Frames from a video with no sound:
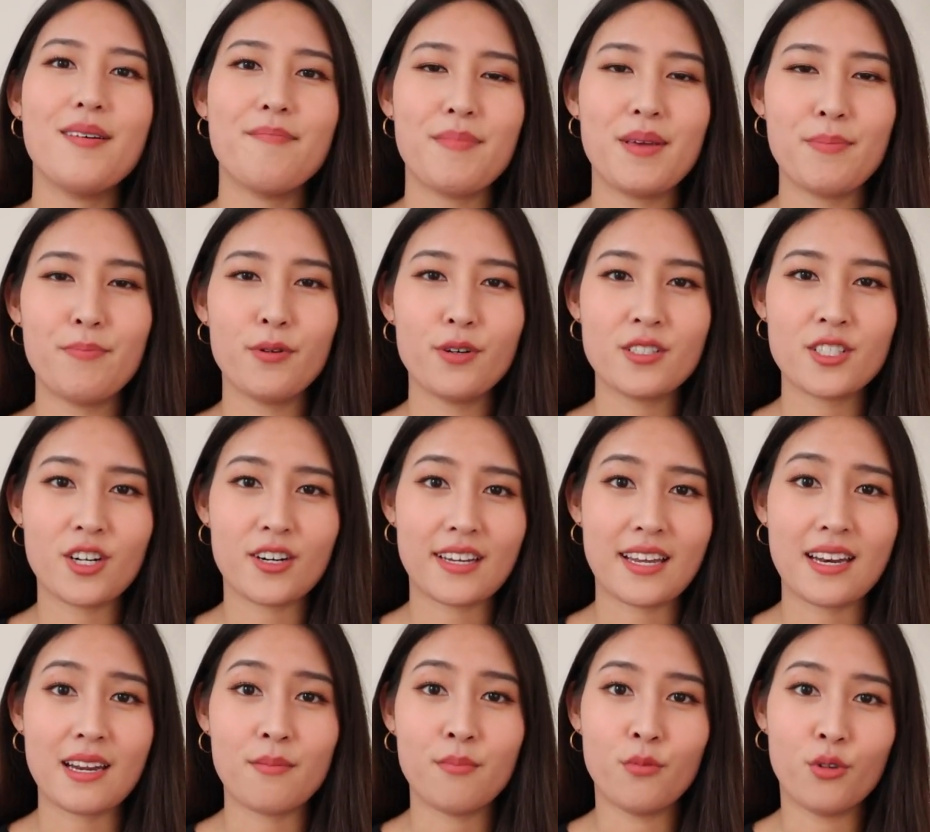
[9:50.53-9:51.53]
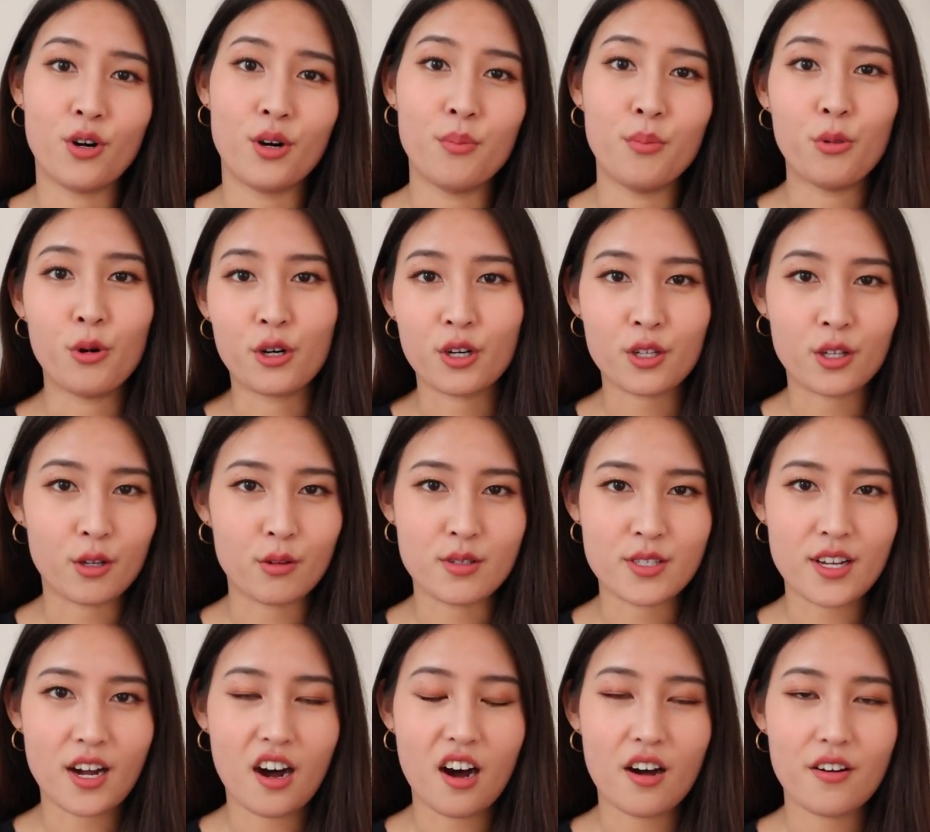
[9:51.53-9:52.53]
people start getting more and more
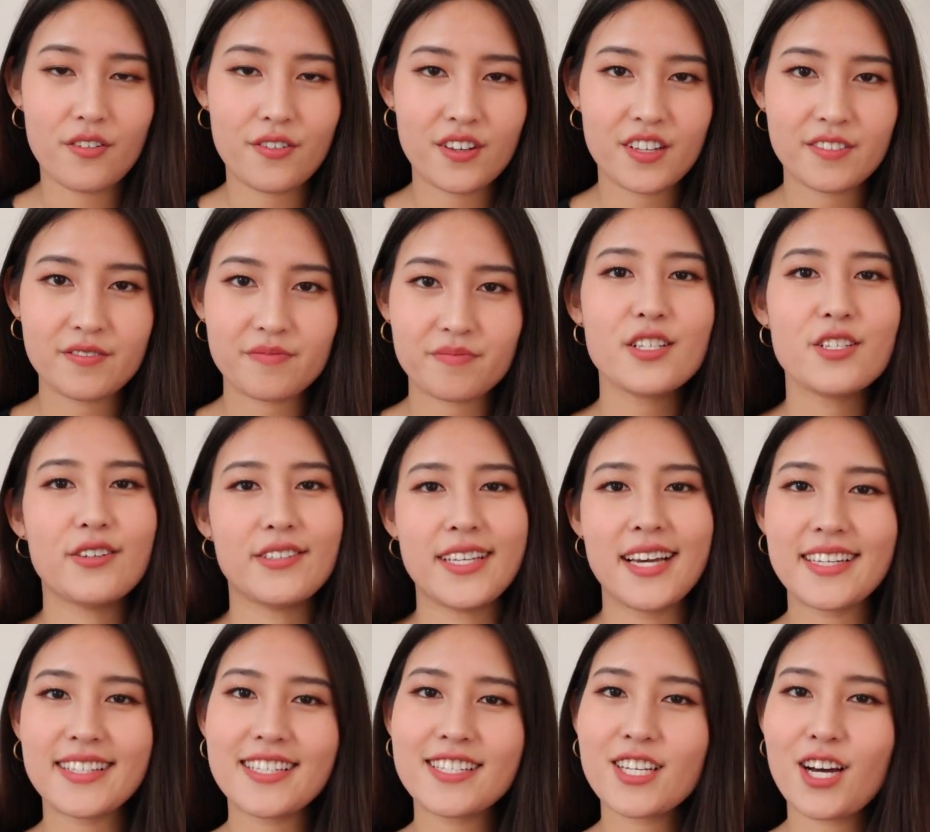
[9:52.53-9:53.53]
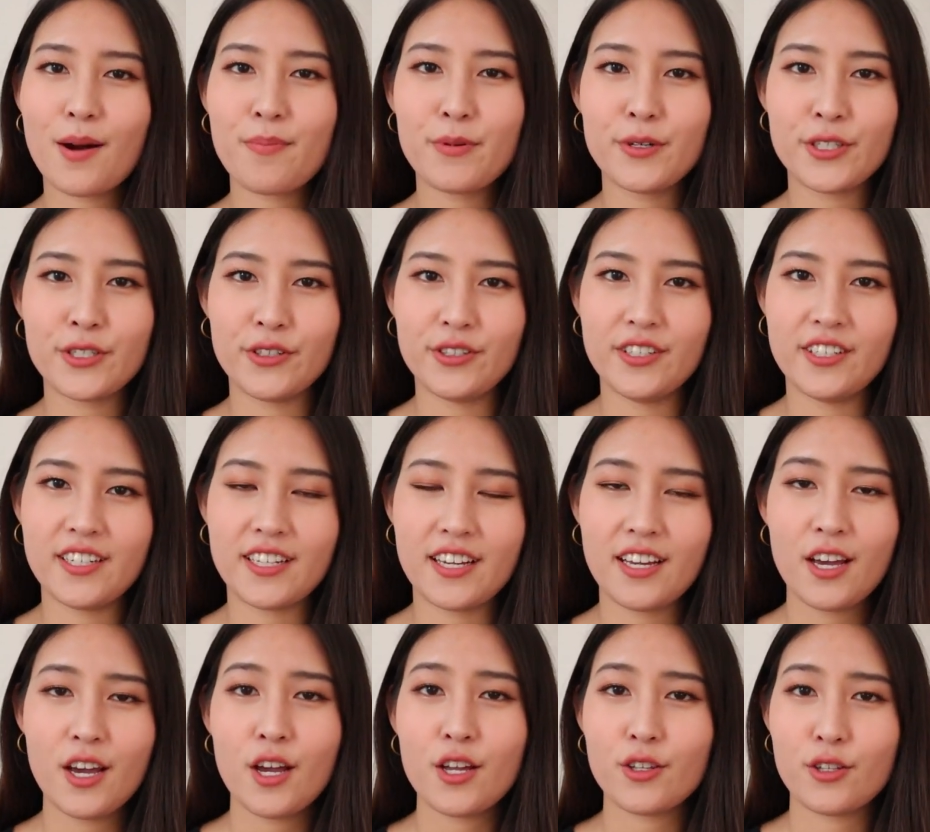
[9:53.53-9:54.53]
closed off so take this opportunity,